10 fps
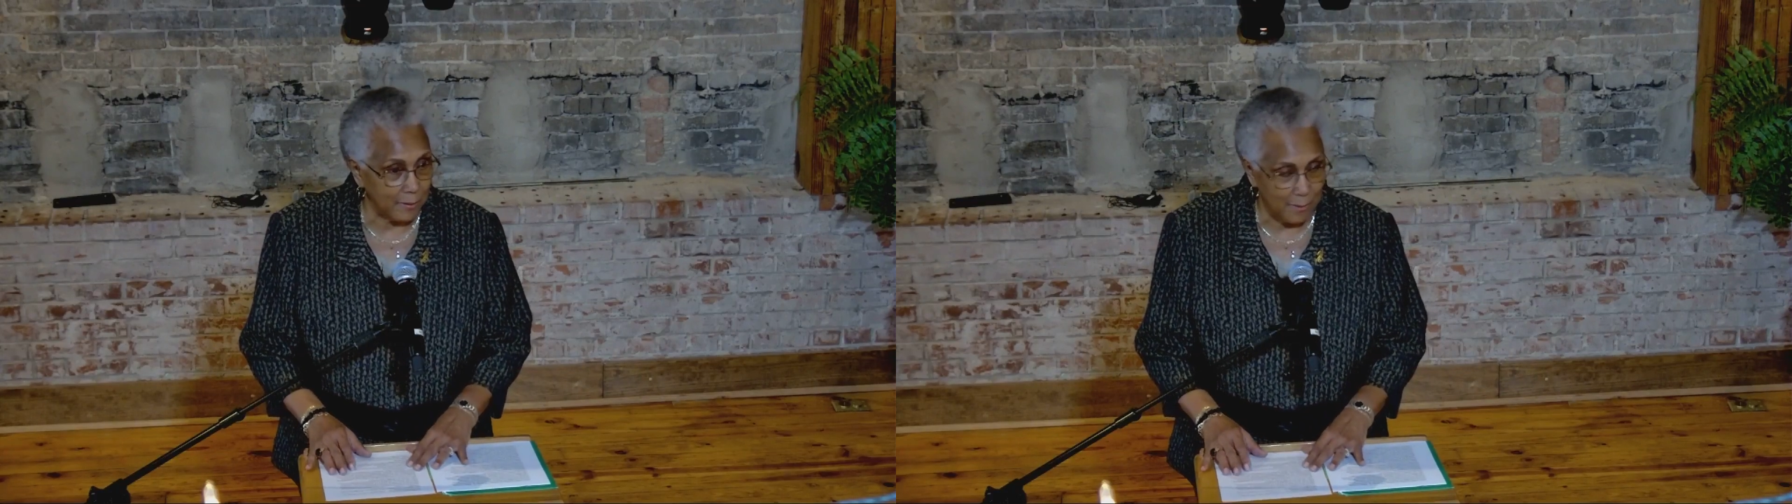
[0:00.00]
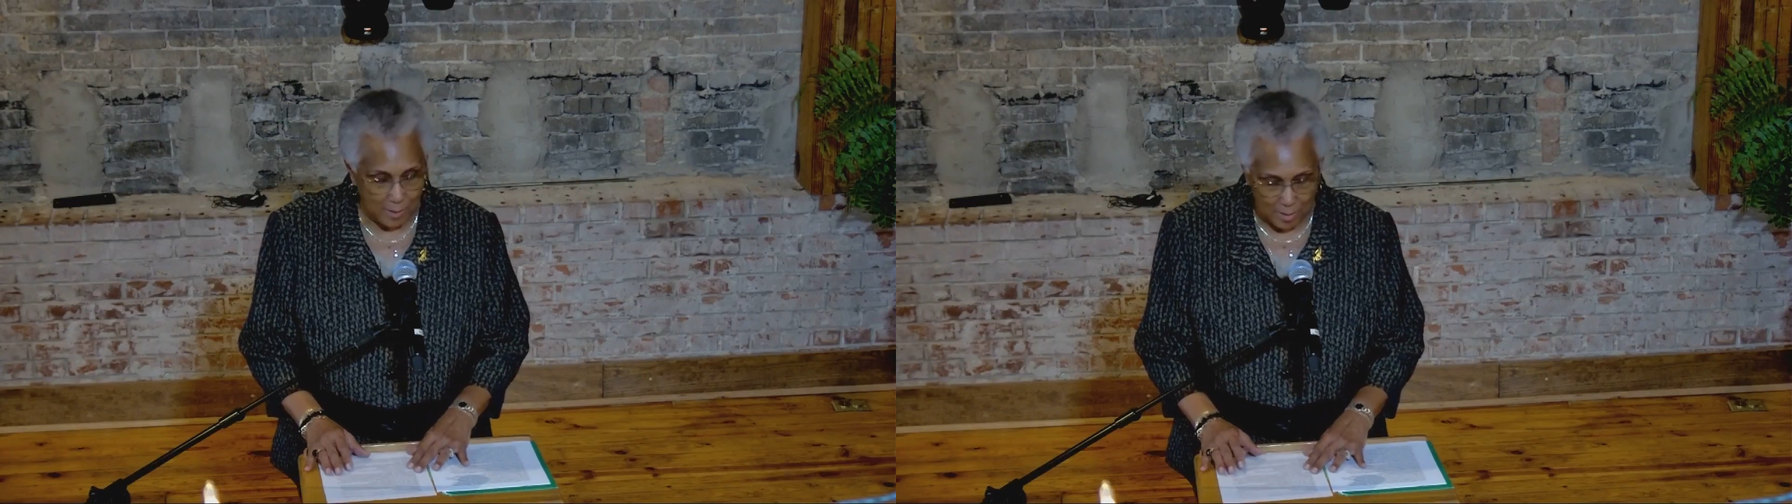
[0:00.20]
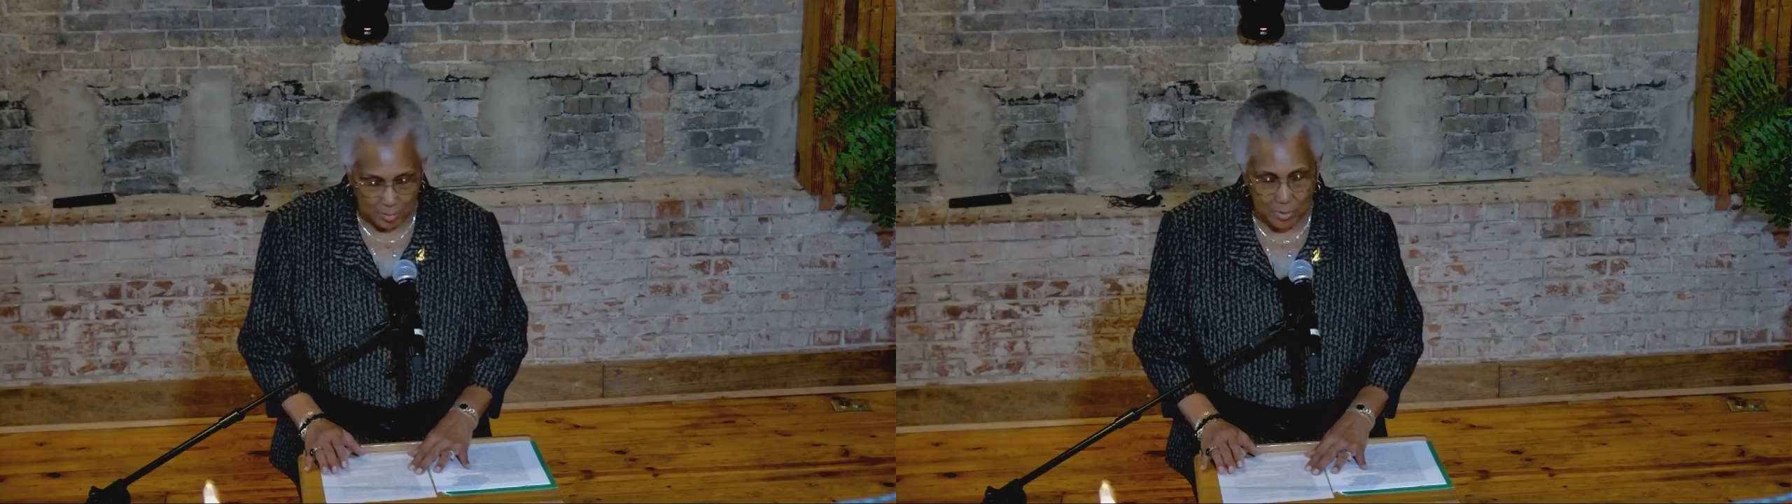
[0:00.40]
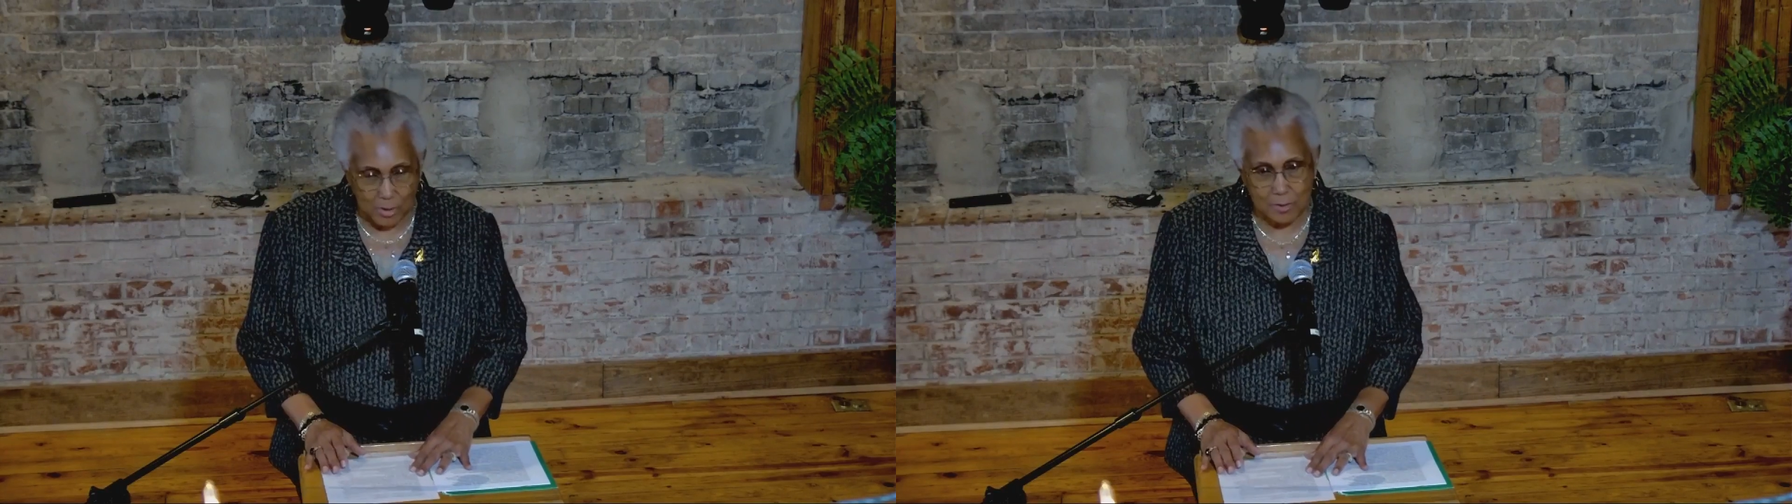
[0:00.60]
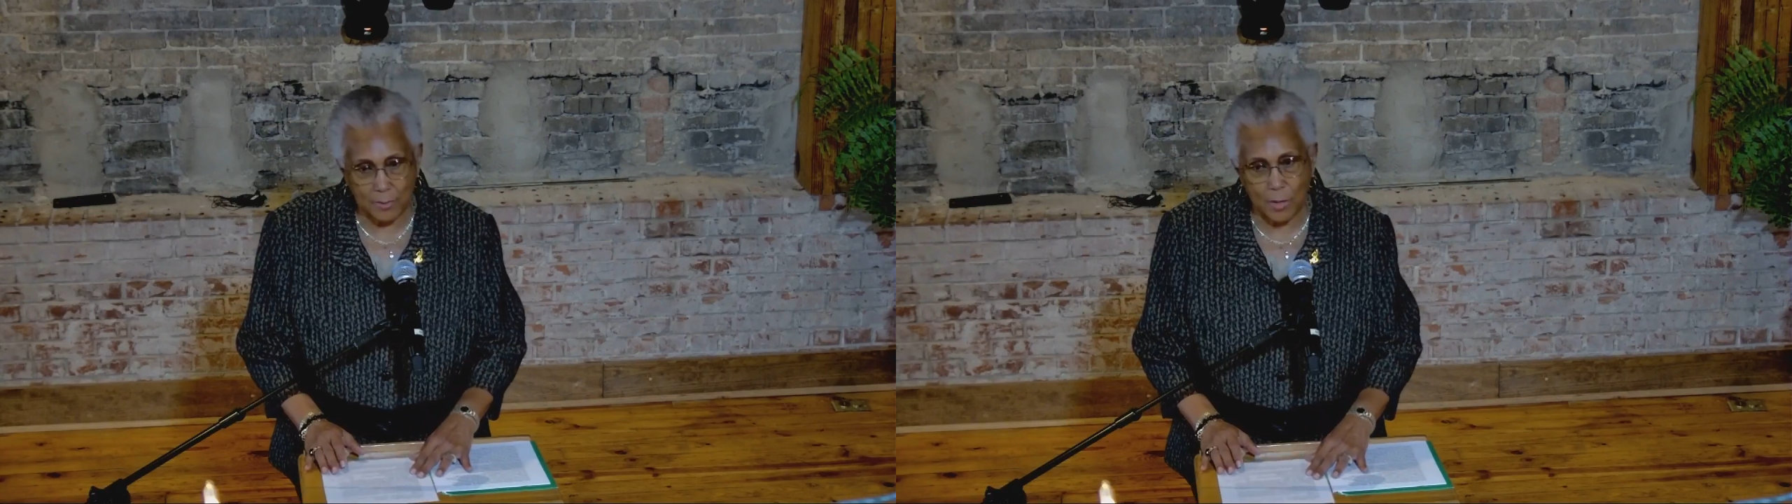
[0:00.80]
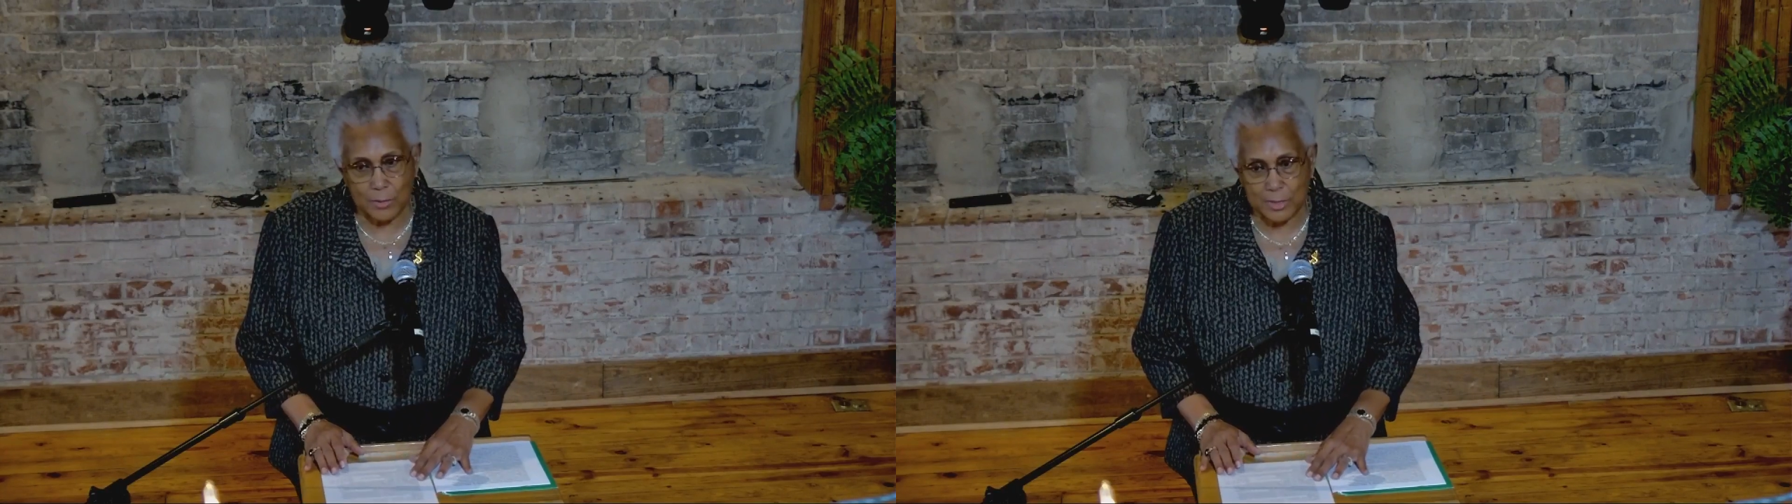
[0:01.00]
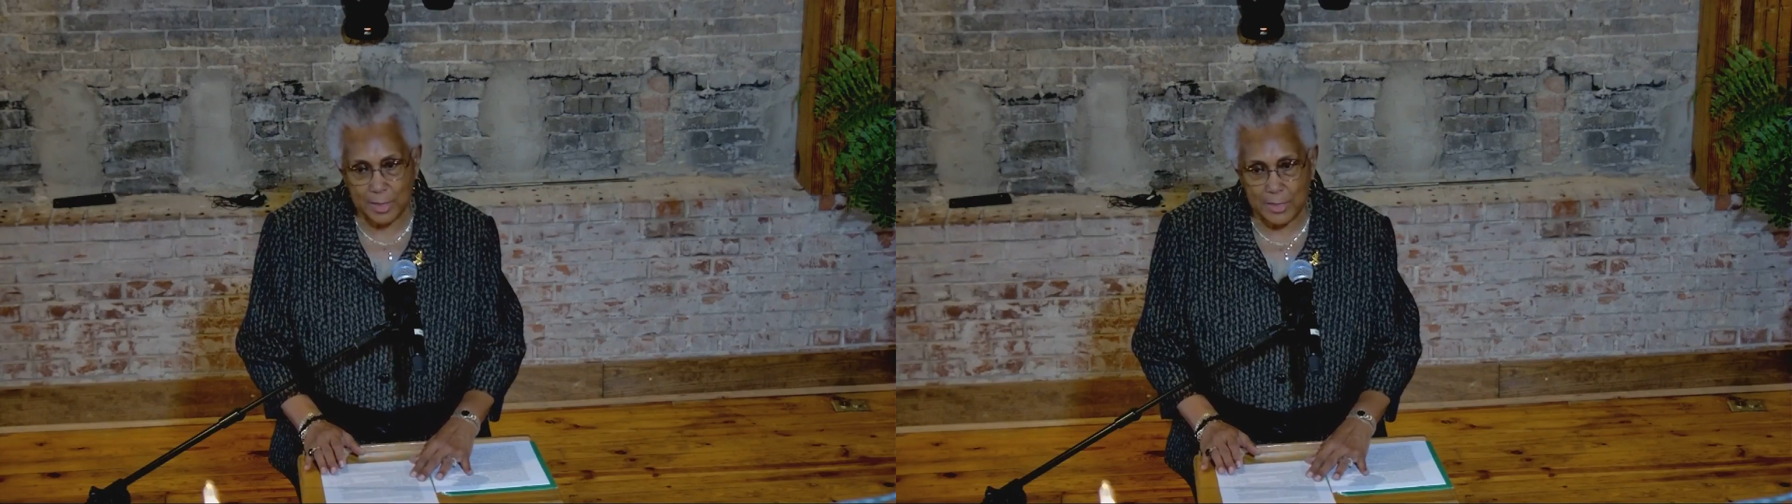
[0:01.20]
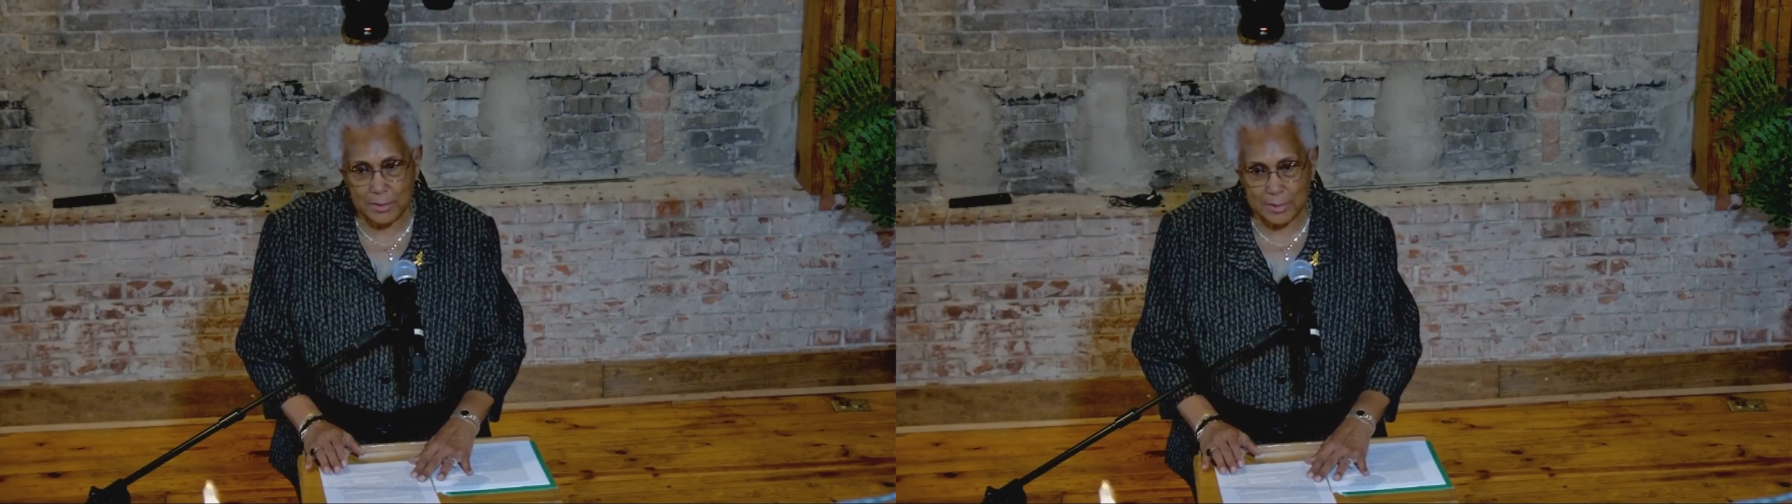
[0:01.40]
because of all the changes
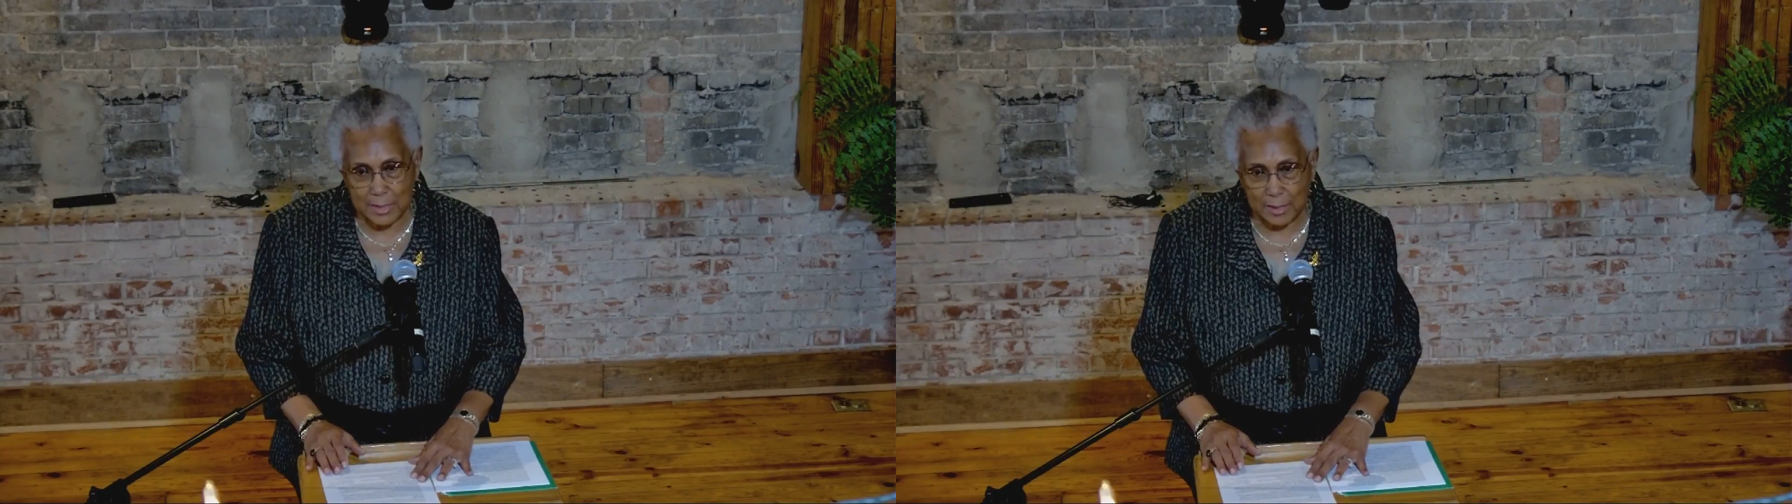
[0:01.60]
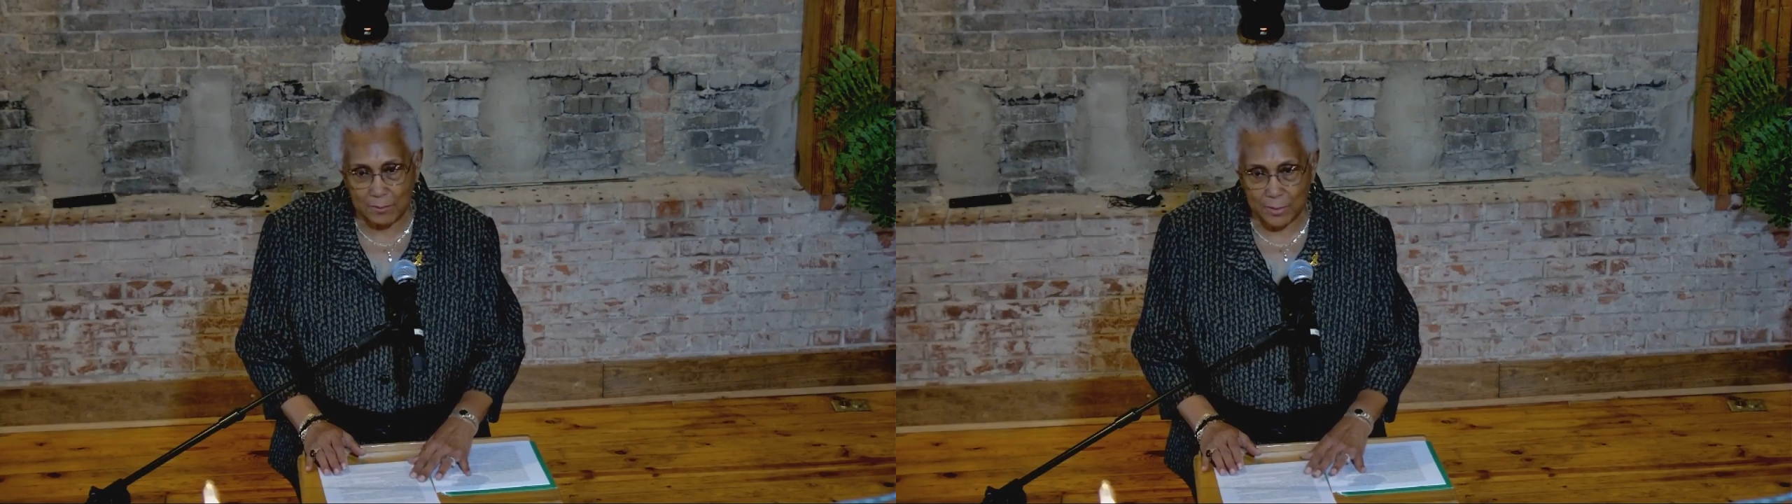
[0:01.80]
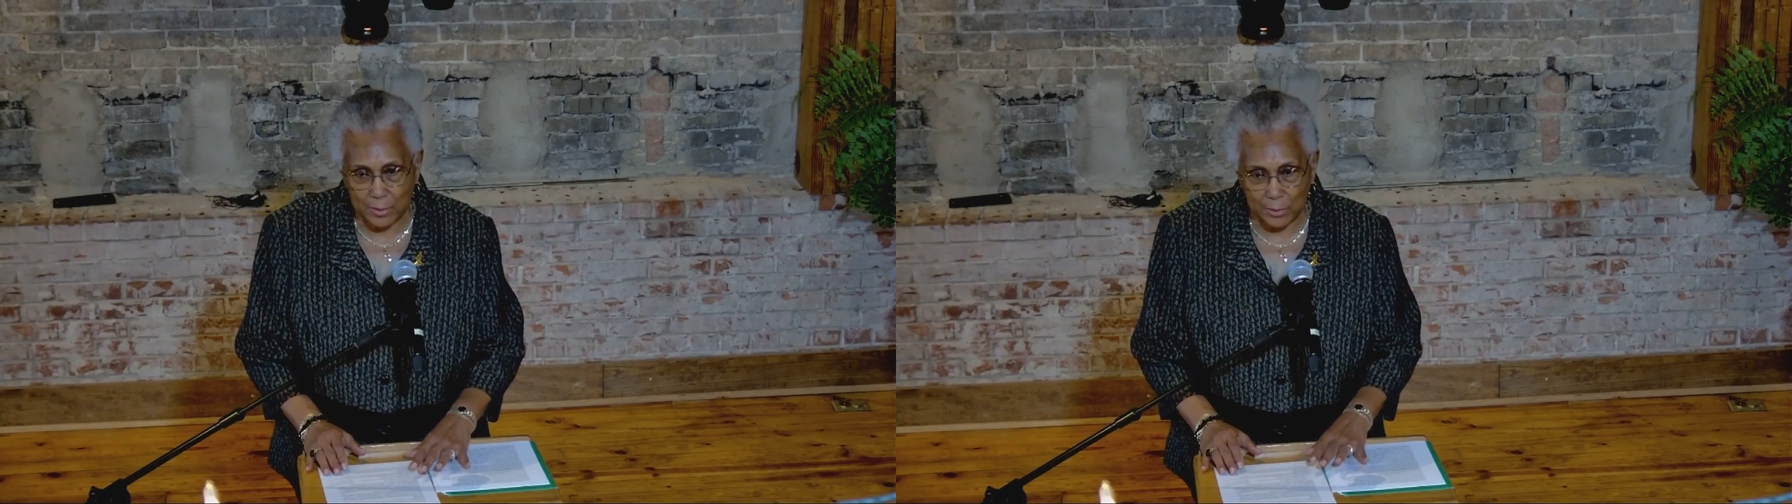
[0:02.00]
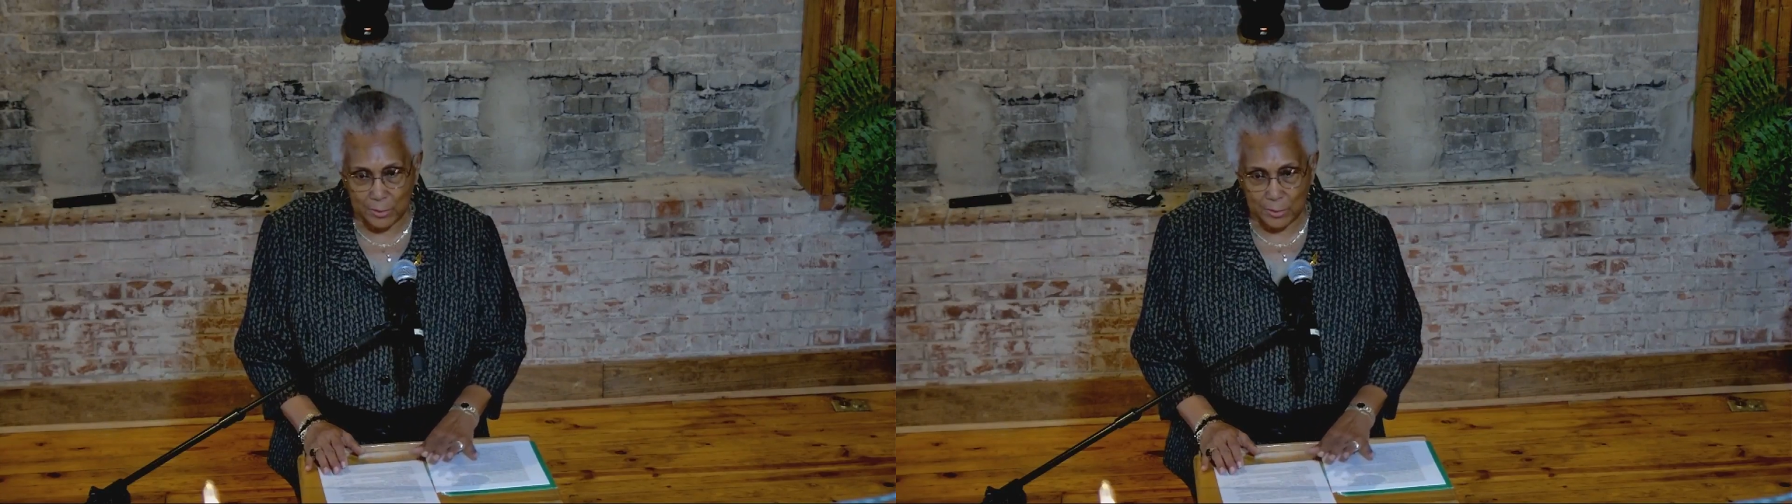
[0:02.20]
that have occurred.